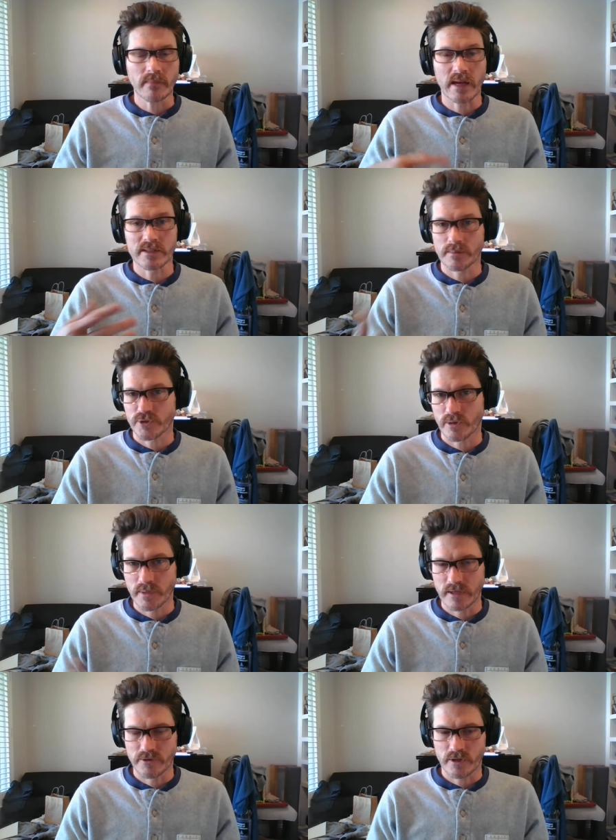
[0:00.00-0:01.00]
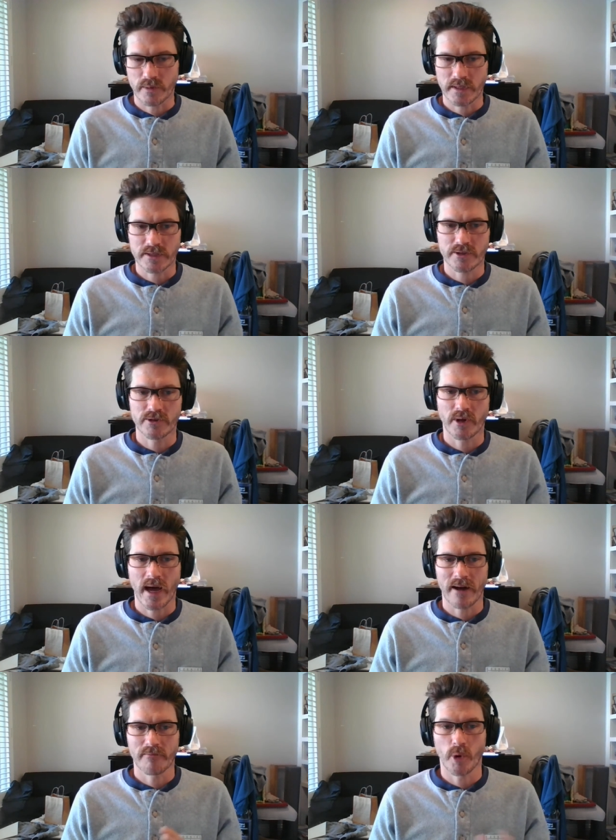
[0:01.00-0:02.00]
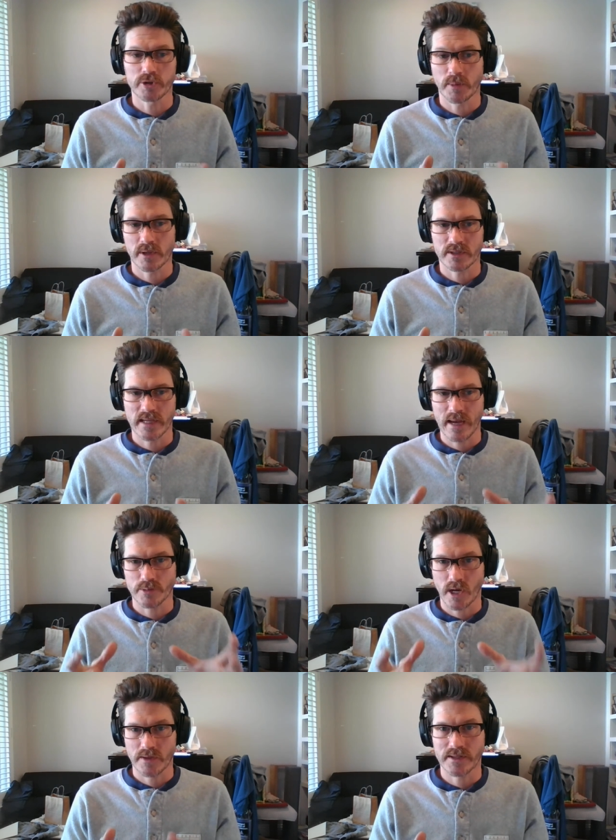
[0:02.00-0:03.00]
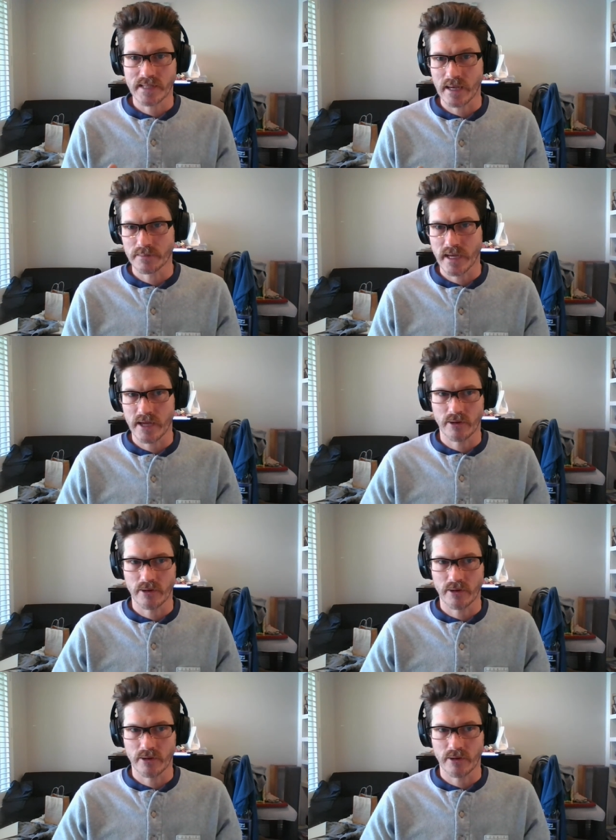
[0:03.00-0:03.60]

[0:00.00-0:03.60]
as I'm sure many of you can relate to, you'll have multiple exams on the same day.